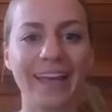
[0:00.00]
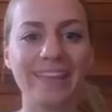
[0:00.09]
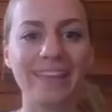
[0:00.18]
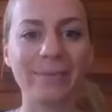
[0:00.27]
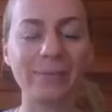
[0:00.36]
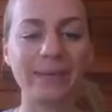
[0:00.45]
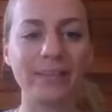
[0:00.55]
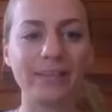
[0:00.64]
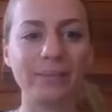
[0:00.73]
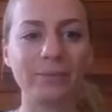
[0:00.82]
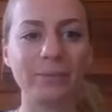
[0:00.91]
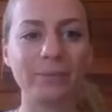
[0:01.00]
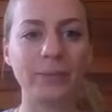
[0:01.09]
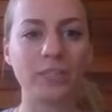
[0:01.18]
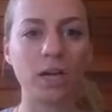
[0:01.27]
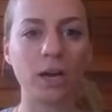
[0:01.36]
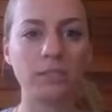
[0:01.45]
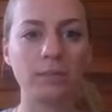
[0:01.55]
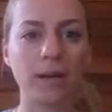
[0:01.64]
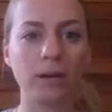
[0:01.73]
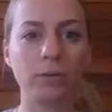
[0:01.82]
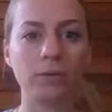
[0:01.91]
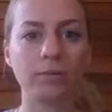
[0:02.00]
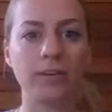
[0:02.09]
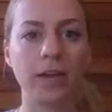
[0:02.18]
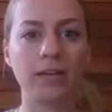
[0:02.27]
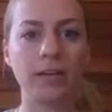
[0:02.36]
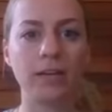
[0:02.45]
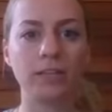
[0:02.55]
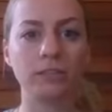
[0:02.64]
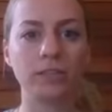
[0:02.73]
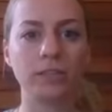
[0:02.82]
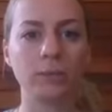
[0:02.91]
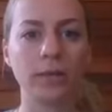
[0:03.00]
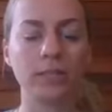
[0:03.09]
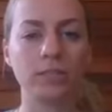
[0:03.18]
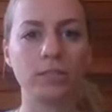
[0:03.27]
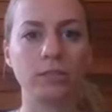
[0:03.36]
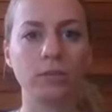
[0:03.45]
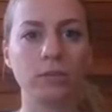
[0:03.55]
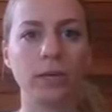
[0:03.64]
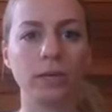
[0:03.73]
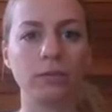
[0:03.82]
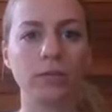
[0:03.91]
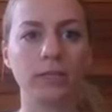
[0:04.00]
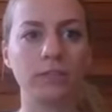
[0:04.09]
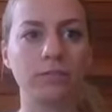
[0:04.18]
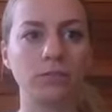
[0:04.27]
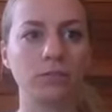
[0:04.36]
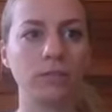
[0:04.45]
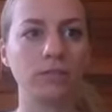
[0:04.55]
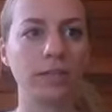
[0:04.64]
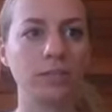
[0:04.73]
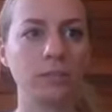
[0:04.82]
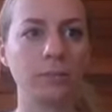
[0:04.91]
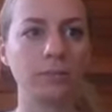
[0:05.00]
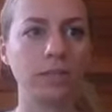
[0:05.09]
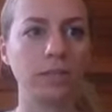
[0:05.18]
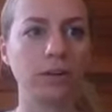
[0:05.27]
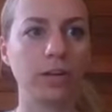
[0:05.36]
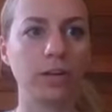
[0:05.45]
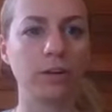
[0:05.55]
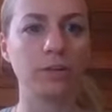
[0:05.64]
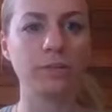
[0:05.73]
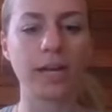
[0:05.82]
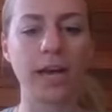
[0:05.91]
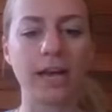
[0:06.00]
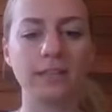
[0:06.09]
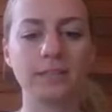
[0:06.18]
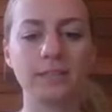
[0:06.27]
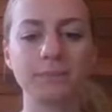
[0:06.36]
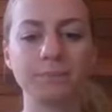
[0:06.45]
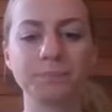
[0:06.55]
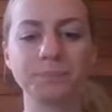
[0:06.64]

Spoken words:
And then we talked about fun and interesting ways to increase fruits and vegetables in your kiddos' diets.